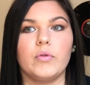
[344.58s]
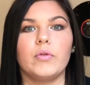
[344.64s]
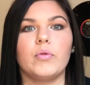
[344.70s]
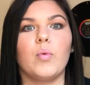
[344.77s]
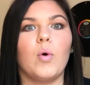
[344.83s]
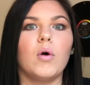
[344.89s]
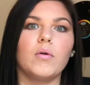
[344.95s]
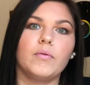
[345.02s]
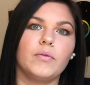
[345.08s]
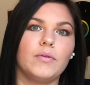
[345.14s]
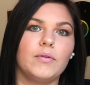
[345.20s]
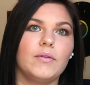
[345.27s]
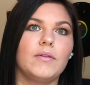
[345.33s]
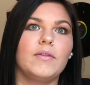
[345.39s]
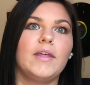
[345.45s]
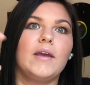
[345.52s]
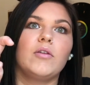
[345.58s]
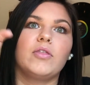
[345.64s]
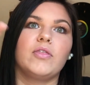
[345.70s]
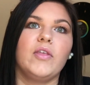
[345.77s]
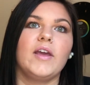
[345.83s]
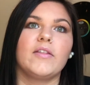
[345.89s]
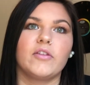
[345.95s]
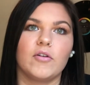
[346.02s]
Well, they
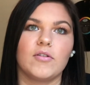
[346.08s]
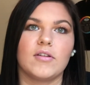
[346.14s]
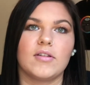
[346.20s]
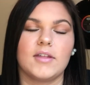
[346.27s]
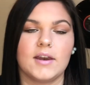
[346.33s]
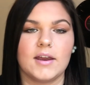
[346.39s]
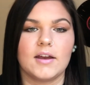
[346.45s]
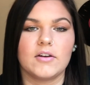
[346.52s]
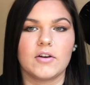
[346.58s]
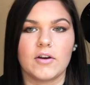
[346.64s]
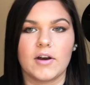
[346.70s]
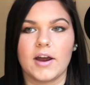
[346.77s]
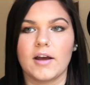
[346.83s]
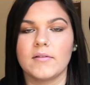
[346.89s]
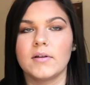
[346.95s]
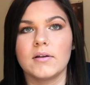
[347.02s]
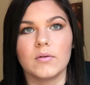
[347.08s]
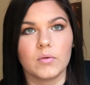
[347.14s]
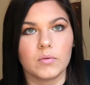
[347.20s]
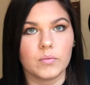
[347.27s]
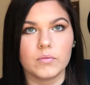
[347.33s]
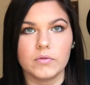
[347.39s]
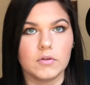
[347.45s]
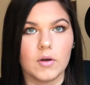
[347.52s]
think there's a city underground.
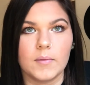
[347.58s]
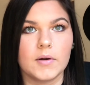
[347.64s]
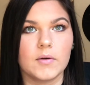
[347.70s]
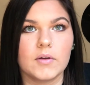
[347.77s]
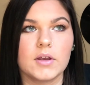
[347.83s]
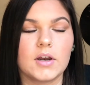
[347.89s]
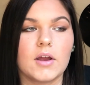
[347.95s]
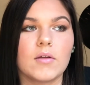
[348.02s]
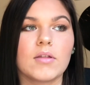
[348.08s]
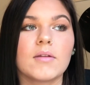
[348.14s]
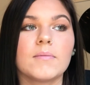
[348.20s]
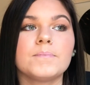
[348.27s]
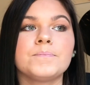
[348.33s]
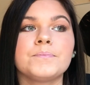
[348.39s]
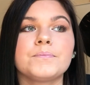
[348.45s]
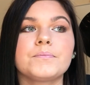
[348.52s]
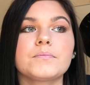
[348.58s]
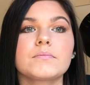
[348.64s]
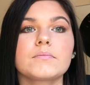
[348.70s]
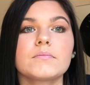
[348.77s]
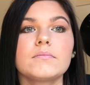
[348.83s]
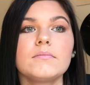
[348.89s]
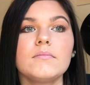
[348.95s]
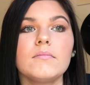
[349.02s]
Nobody really knows.
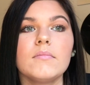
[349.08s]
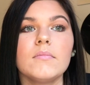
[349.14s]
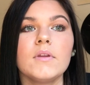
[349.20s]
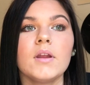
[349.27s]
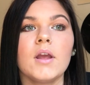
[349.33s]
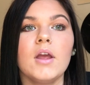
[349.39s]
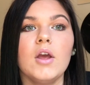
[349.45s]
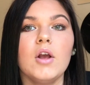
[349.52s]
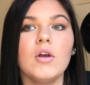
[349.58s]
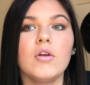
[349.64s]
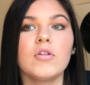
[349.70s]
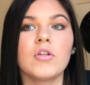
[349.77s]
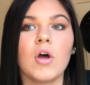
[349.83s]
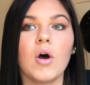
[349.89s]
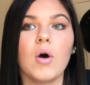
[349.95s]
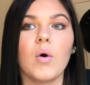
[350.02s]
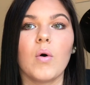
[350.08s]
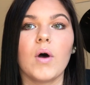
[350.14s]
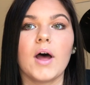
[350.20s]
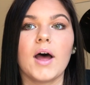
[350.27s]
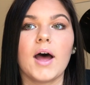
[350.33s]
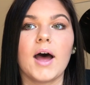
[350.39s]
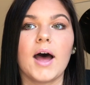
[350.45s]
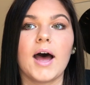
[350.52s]
So
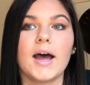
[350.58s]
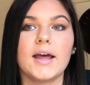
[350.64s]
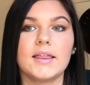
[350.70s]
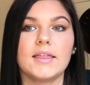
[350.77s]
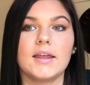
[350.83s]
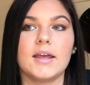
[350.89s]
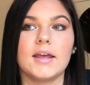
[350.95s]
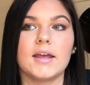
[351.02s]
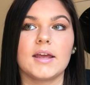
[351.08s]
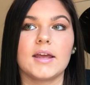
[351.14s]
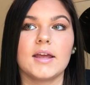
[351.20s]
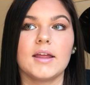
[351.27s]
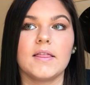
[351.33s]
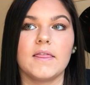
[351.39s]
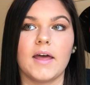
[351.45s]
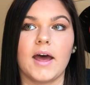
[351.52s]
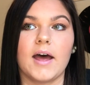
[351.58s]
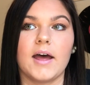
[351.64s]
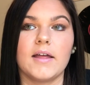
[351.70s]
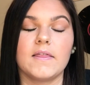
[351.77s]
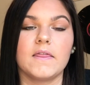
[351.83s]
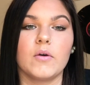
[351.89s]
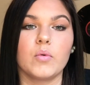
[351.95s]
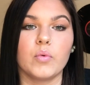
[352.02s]
I think that
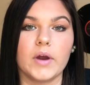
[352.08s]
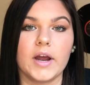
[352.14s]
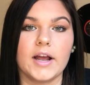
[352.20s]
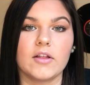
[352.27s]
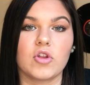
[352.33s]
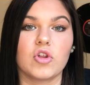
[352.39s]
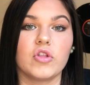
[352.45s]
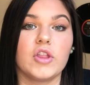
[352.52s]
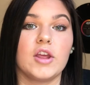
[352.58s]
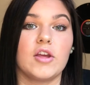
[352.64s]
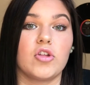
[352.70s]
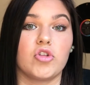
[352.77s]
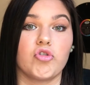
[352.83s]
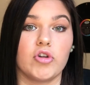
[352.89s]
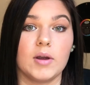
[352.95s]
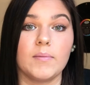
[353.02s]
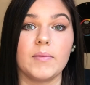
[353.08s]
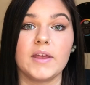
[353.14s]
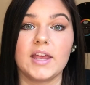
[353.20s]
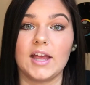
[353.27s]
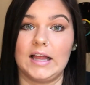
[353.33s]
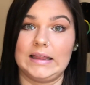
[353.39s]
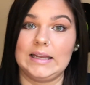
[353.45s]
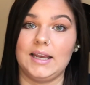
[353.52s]
the rich, the extremely
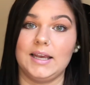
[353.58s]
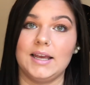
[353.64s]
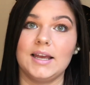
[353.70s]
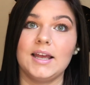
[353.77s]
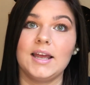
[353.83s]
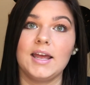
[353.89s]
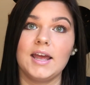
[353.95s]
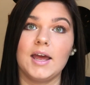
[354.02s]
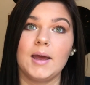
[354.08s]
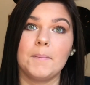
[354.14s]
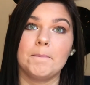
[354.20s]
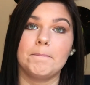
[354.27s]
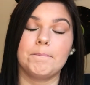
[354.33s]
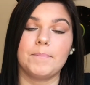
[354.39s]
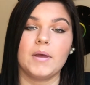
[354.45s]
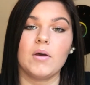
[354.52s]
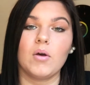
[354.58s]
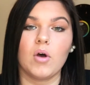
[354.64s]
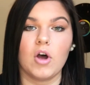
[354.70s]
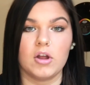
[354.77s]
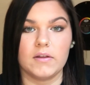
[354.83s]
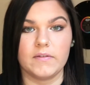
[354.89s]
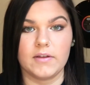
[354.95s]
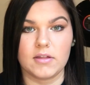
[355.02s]
elite, built
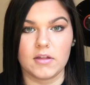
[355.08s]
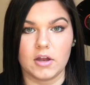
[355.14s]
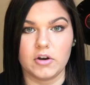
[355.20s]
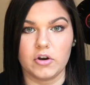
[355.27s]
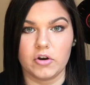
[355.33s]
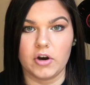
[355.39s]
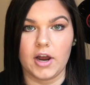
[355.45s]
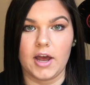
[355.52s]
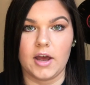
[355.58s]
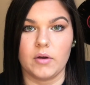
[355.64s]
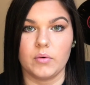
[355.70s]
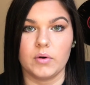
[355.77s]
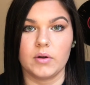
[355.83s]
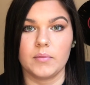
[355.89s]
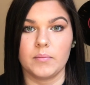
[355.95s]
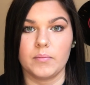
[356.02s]
all these underground